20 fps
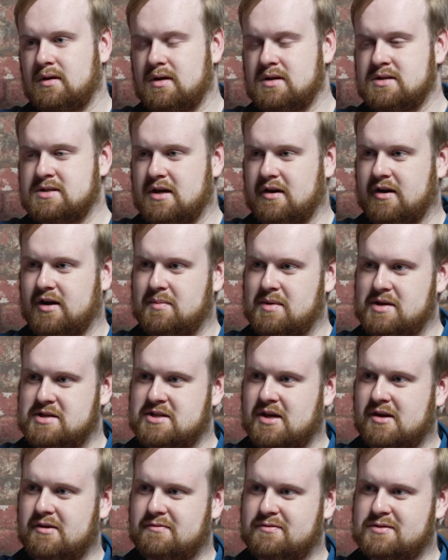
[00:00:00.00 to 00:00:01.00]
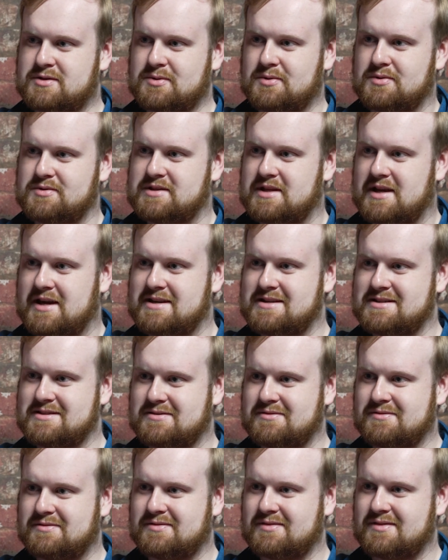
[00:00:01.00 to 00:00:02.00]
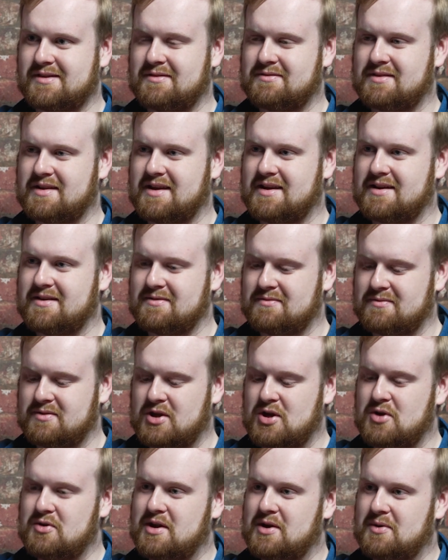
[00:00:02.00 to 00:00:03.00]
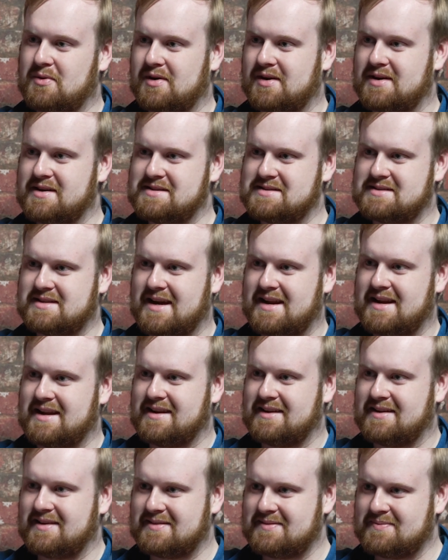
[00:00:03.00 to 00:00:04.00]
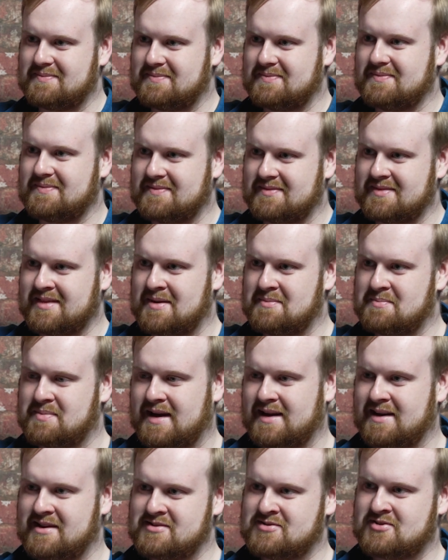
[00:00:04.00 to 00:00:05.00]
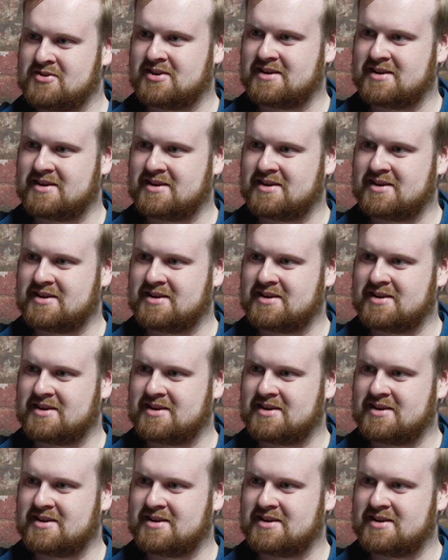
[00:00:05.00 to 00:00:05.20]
Is that going to be tough towards the end of the year, uni-wise, getting that balance